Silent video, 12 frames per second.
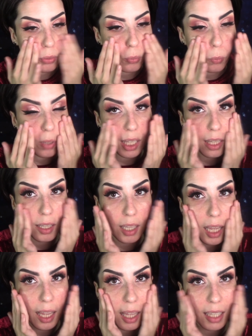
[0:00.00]

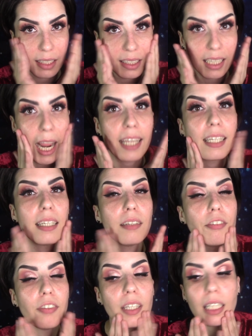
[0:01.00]
with a
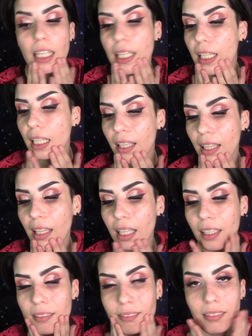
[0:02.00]
tacky feeling,
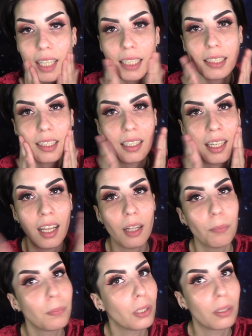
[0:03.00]
that's gonna
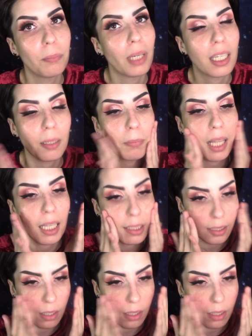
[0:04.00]
help your makeup last